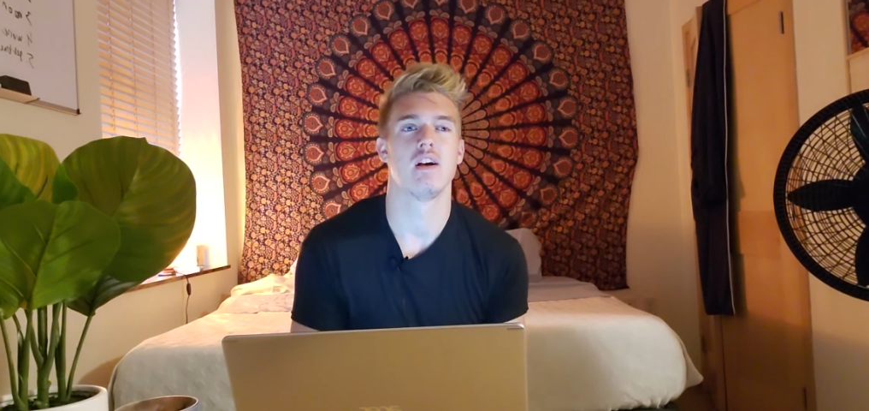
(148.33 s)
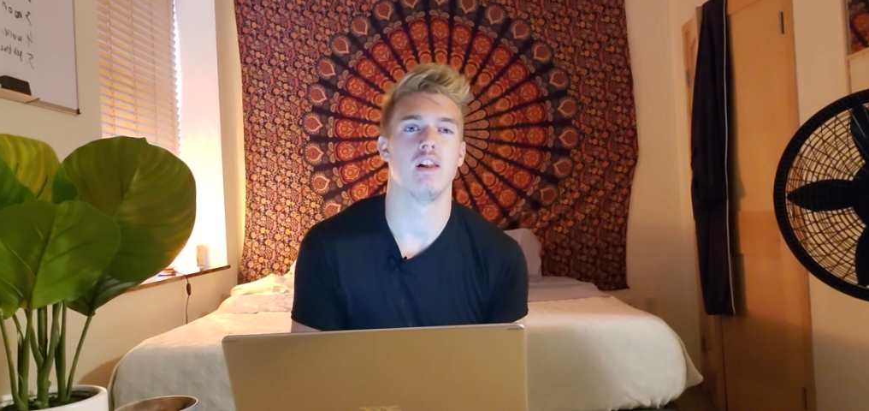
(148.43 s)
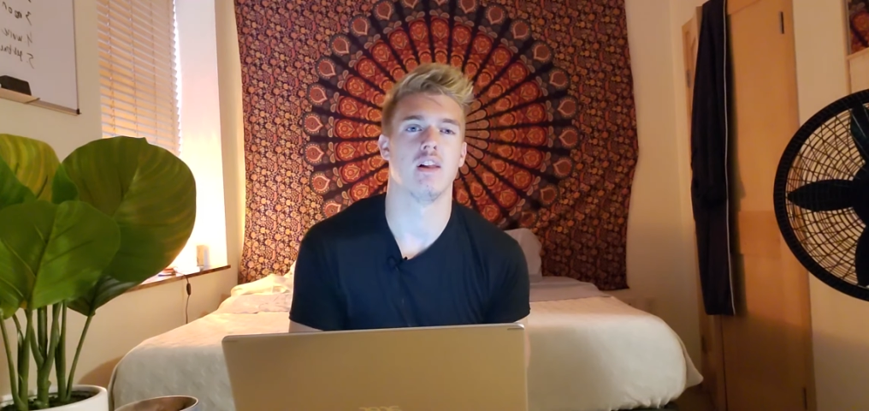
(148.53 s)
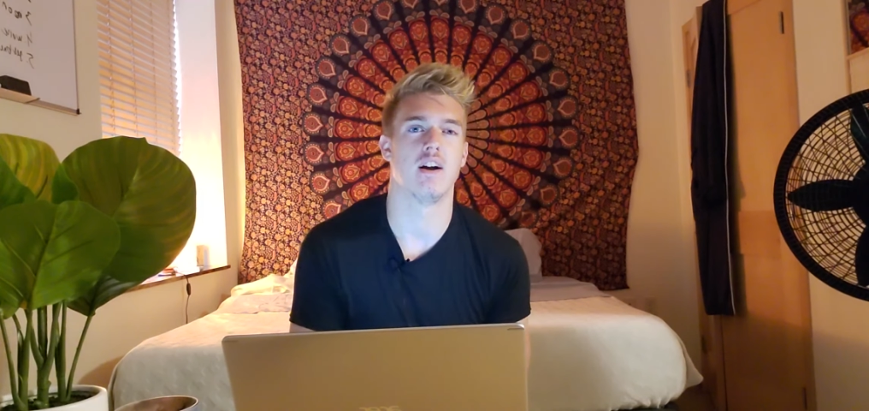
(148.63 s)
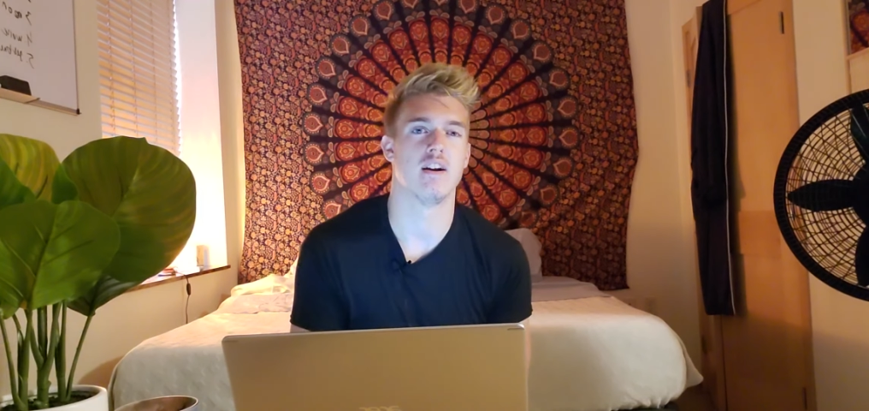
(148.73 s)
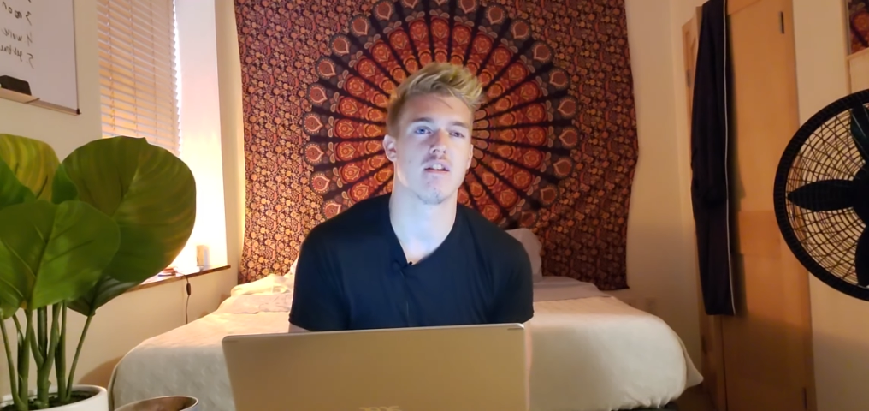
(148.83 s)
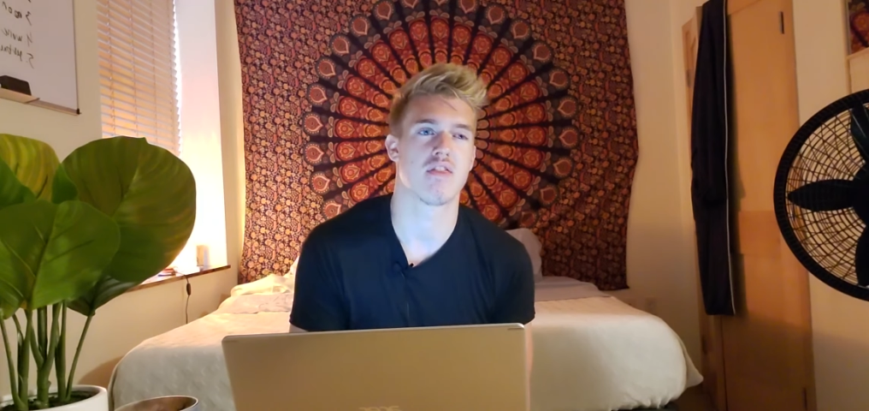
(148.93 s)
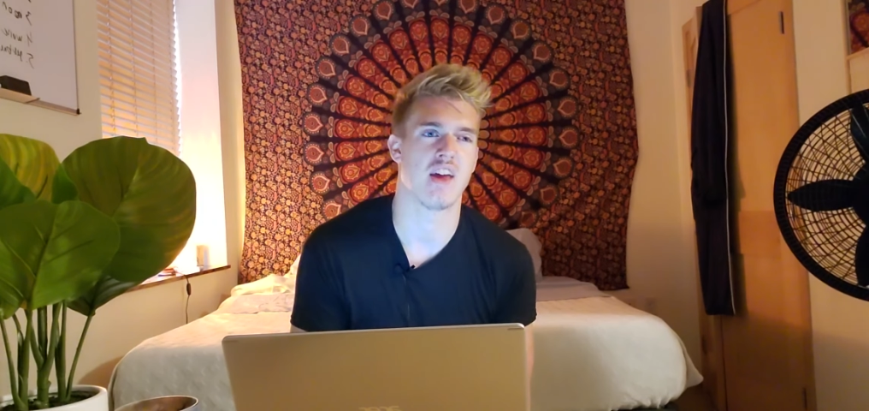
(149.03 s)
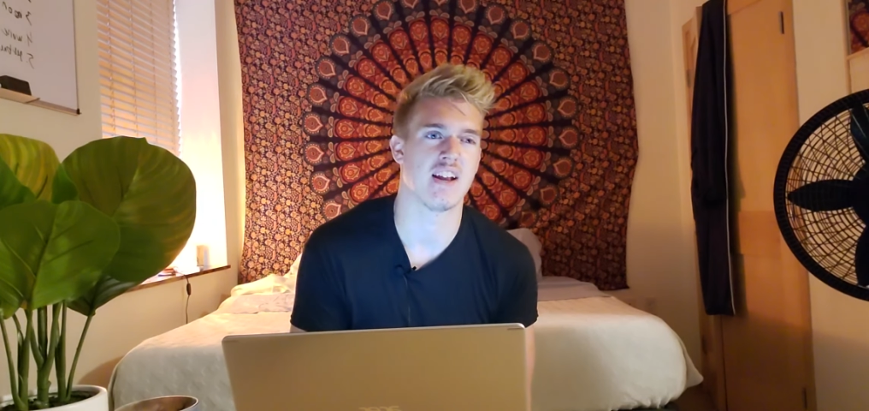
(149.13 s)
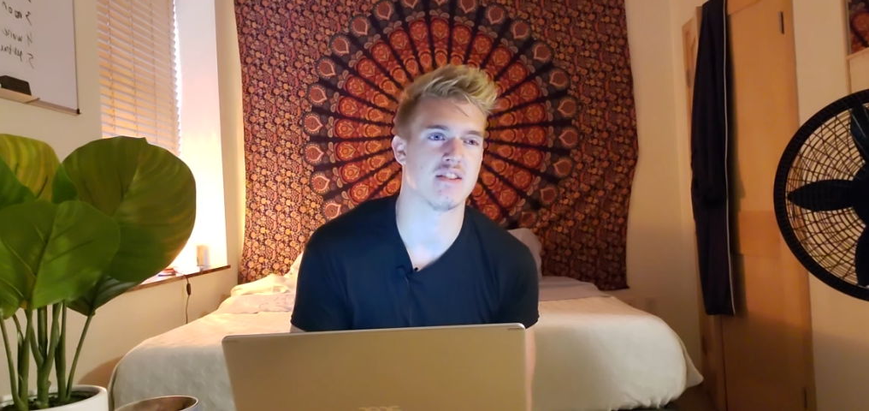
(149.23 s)
learned
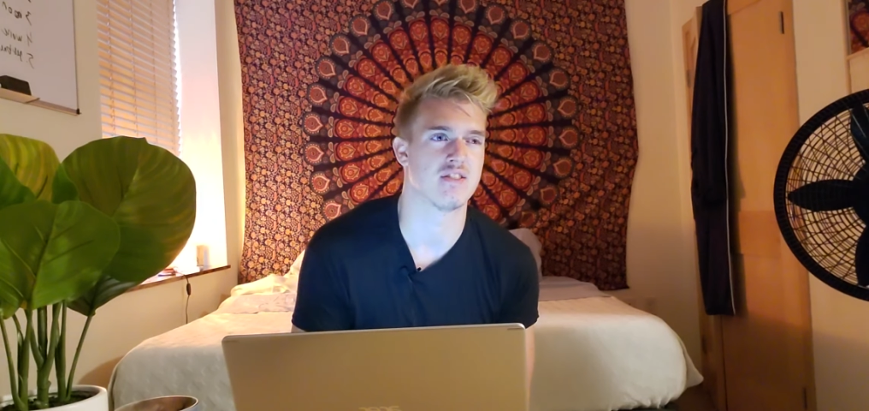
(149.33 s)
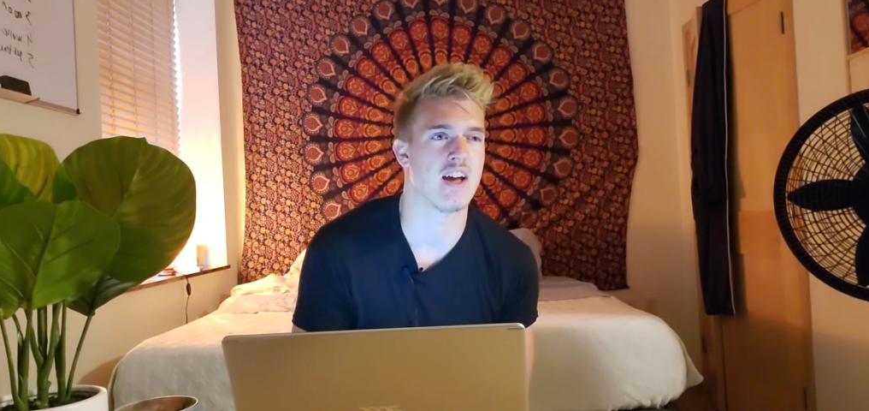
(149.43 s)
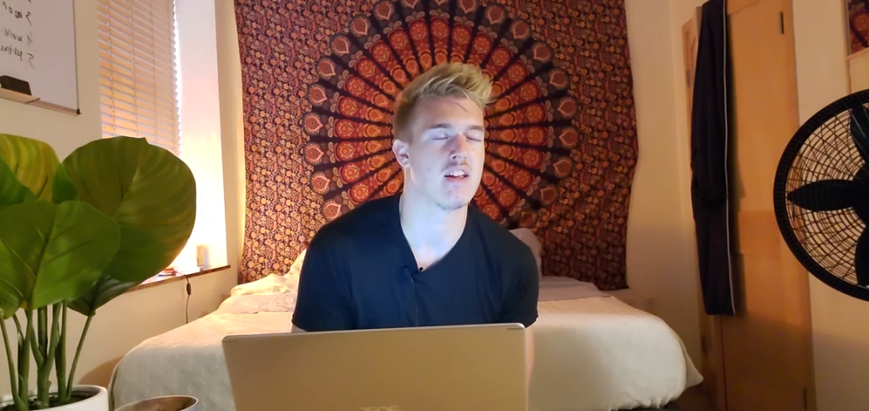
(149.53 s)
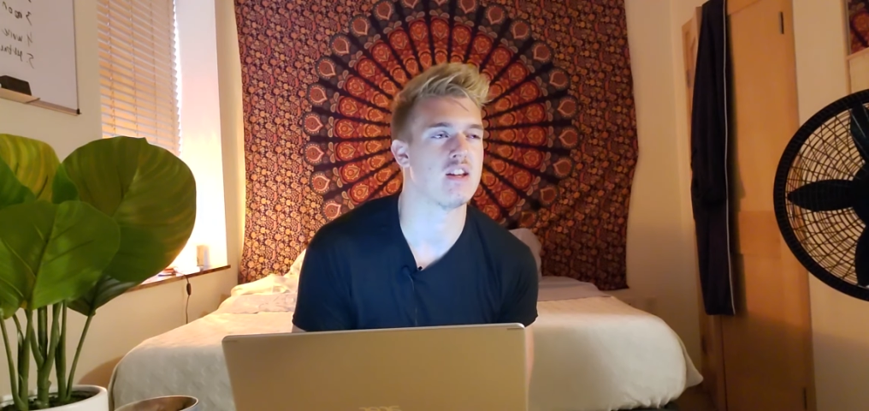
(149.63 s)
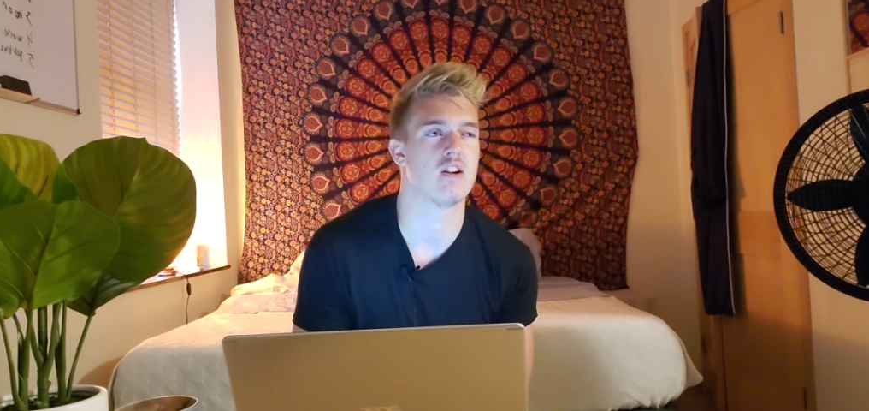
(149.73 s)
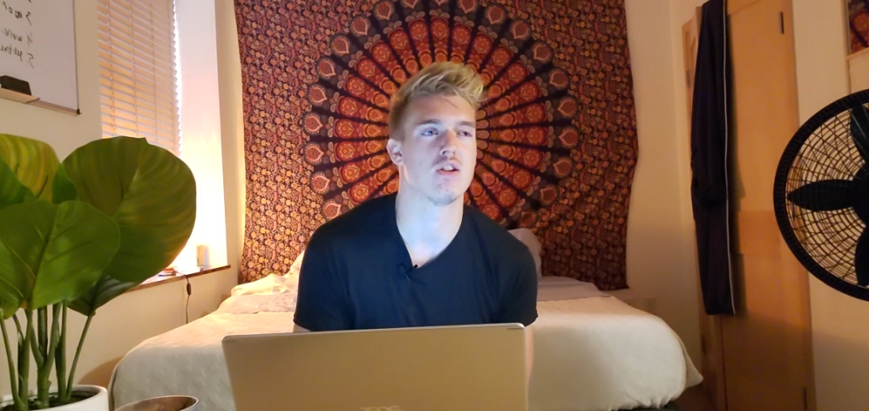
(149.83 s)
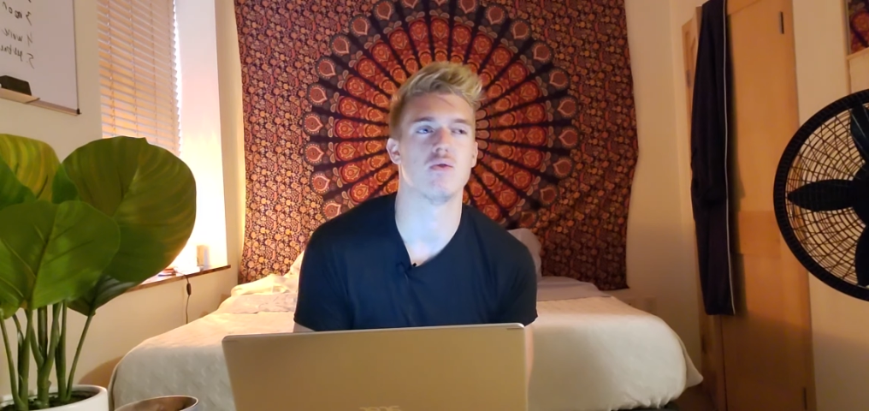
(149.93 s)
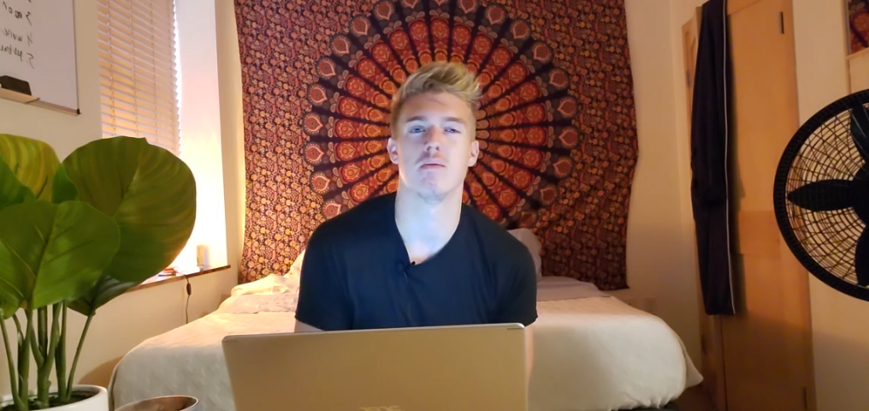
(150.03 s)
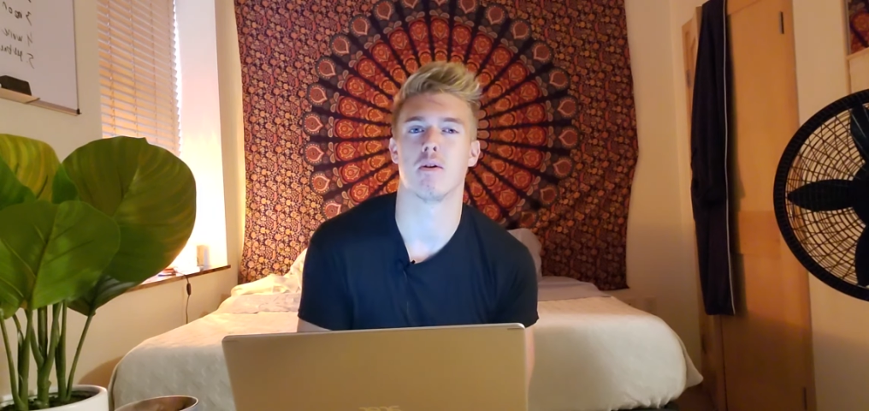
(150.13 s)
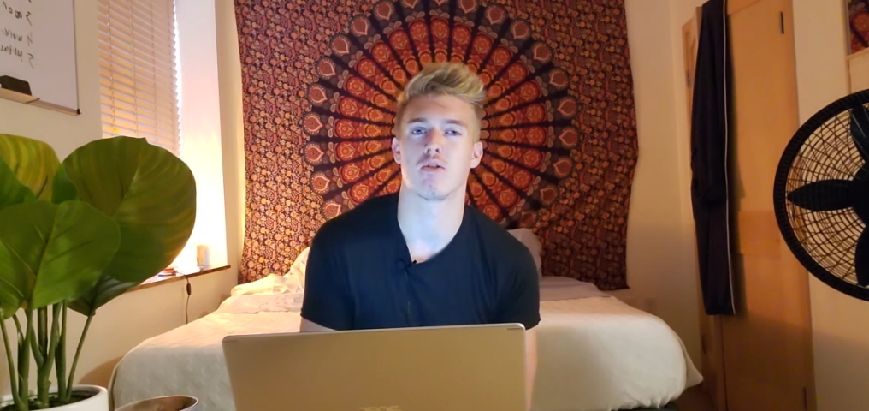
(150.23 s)
things that, you
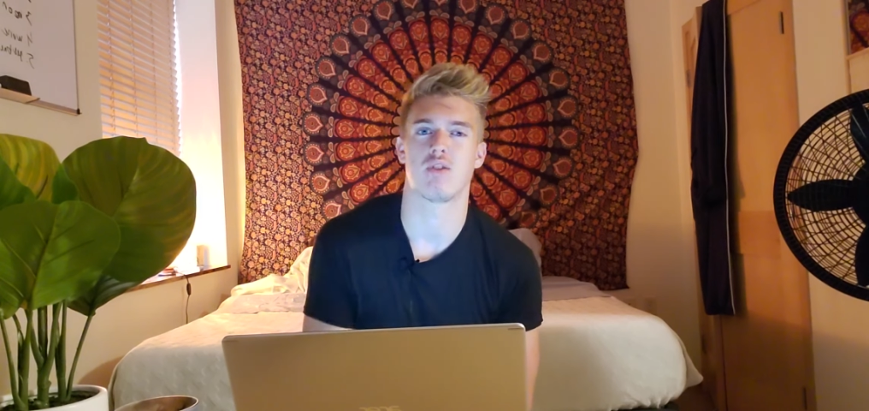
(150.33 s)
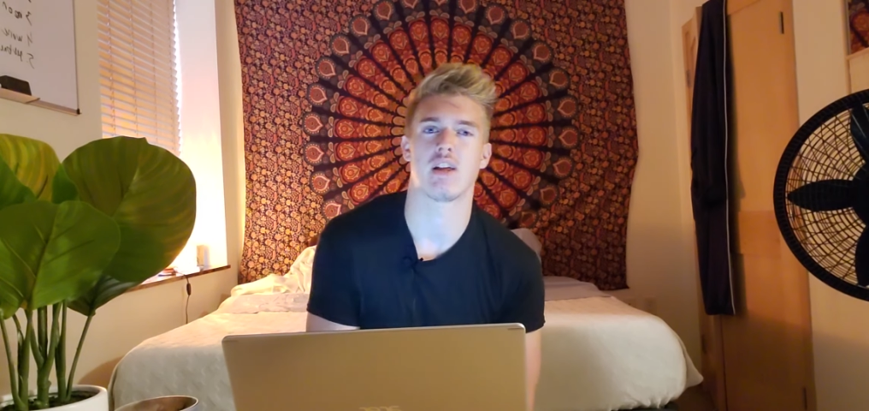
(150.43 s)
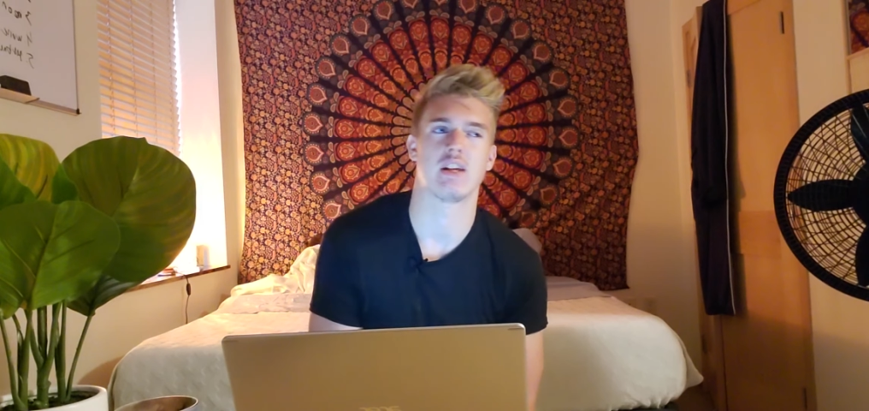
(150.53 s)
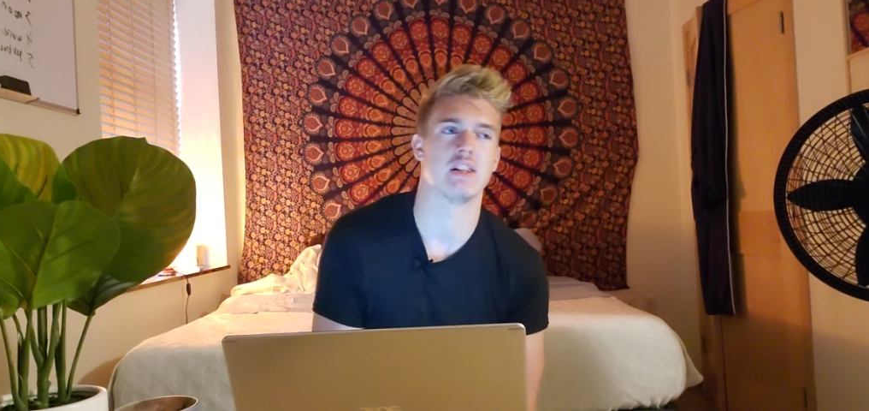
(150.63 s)
would most likely